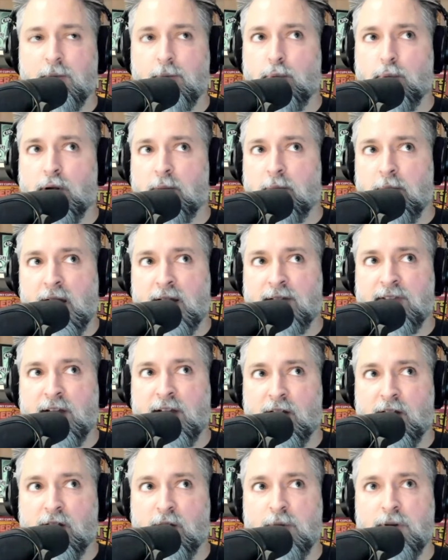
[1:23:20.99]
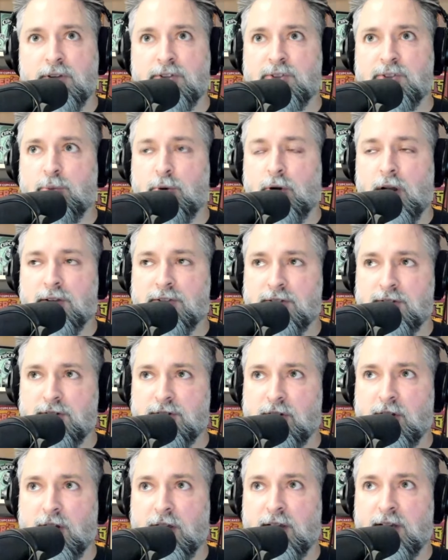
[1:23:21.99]
bring back the element of surprise and
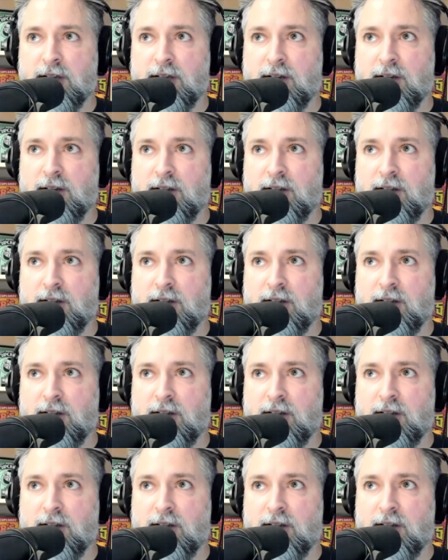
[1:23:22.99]
delight,